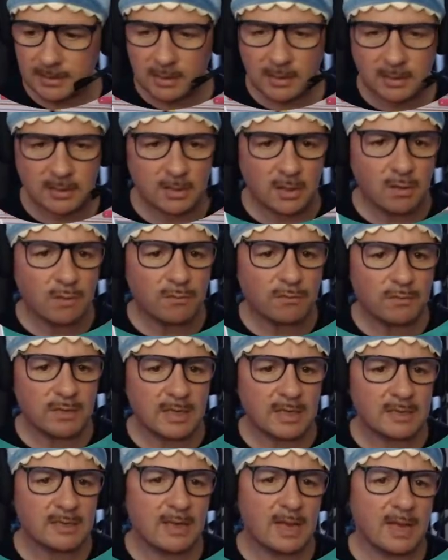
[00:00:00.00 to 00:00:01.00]
to solve
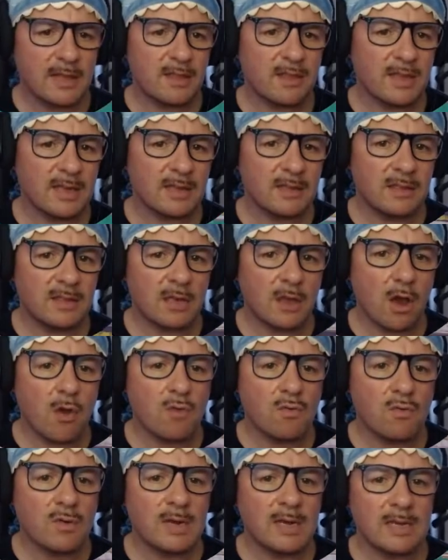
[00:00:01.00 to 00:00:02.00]
this, I think the
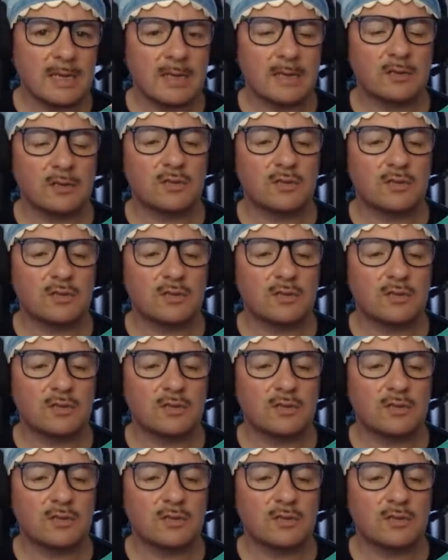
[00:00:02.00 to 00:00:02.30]
only